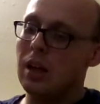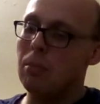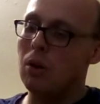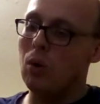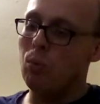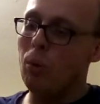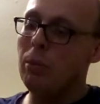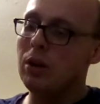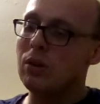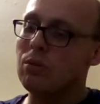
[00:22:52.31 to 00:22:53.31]
but a
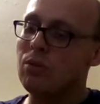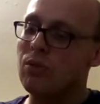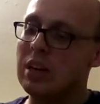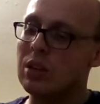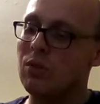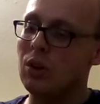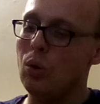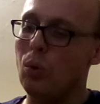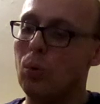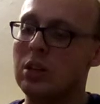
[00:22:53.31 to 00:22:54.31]
woman who fears the
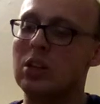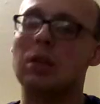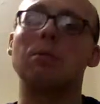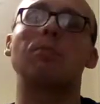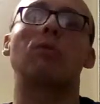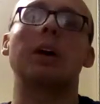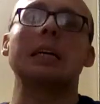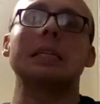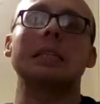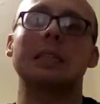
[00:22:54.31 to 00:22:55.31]
Lord is to be
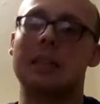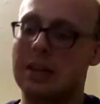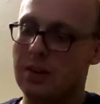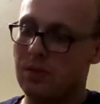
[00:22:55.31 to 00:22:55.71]
praised.